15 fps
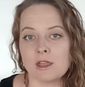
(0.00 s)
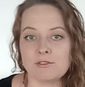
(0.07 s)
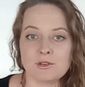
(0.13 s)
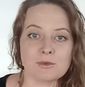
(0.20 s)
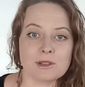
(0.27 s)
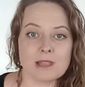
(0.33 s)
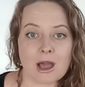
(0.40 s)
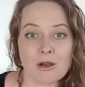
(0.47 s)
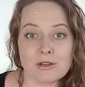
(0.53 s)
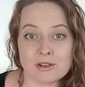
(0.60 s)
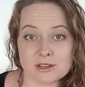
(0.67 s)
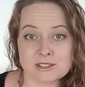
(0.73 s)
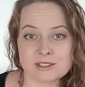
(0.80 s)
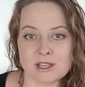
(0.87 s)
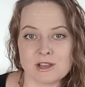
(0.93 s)
If you
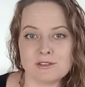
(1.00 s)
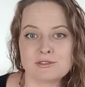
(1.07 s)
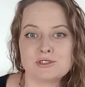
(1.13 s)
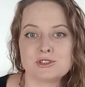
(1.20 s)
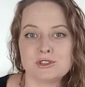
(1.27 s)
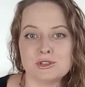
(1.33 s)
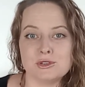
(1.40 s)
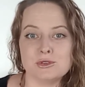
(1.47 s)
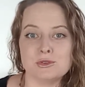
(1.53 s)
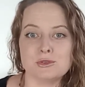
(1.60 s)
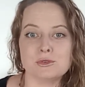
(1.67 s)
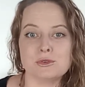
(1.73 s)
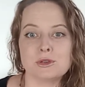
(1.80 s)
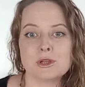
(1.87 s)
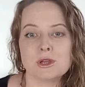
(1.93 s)
allow yourself
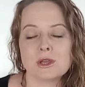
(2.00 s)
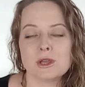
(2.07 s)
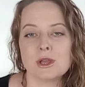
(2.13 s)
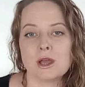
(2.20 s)
to